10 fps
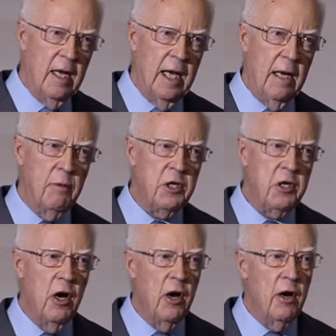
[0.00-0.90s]
he was
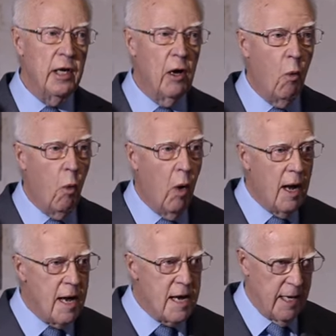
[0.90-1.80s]
turning
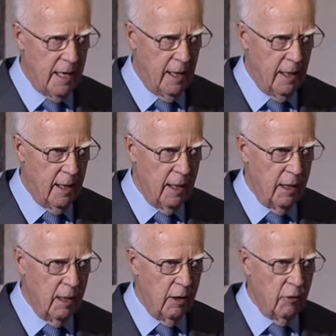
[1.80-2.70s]
away
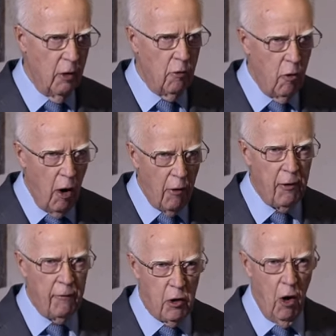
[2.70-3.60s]
the wrath
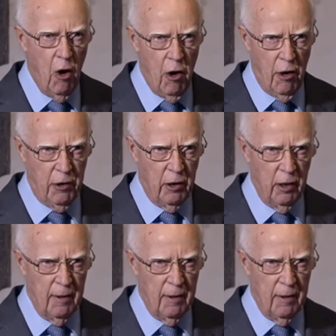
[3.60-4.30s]
of God